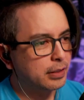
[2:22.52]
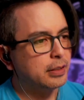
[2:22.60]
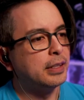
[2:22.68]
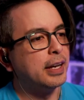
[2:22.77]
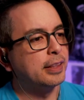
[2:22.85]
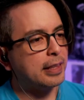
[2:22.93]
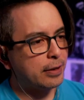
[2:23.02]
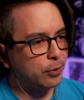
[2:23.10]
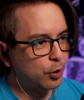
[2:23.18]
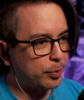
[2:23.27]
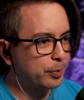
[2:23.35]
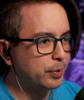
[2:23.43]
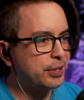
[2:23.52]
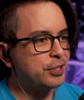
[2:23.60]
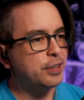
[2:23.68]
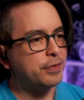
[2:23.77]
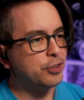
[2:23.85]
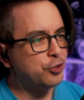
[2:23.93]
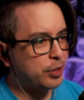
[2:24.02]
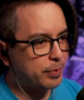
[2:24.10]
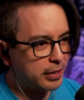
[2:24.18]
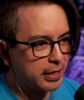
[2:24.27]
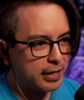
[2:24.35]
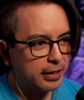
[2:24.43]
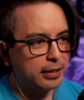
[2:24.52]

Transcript: Like the incorporation of the drum kit.